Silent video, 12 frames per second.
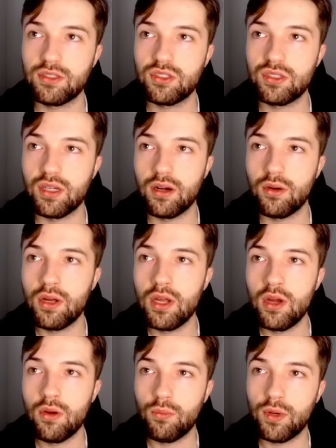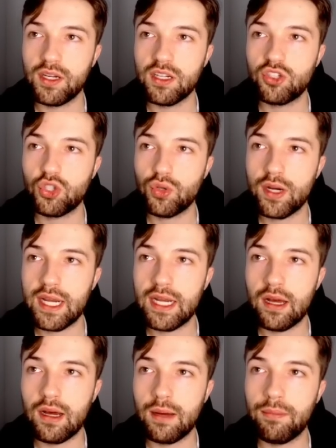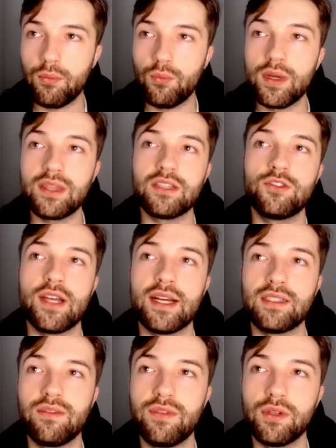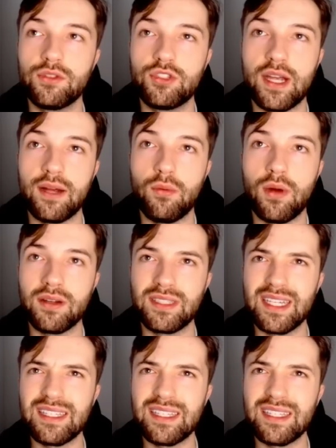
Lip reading: So we're going to trade up with the Jacksonville Jaguars.